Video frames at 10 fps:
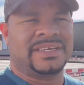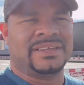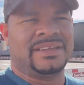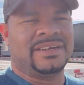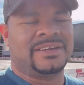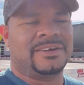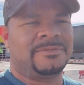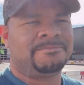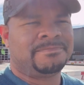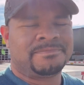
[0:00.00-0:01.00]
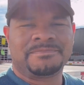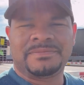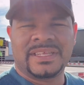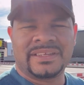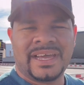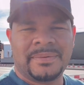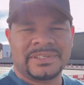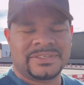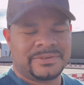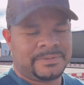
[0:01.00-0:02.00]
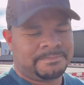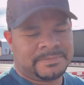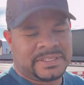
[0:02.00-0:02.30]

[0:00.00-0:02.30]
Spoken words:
and that nothing happens to him.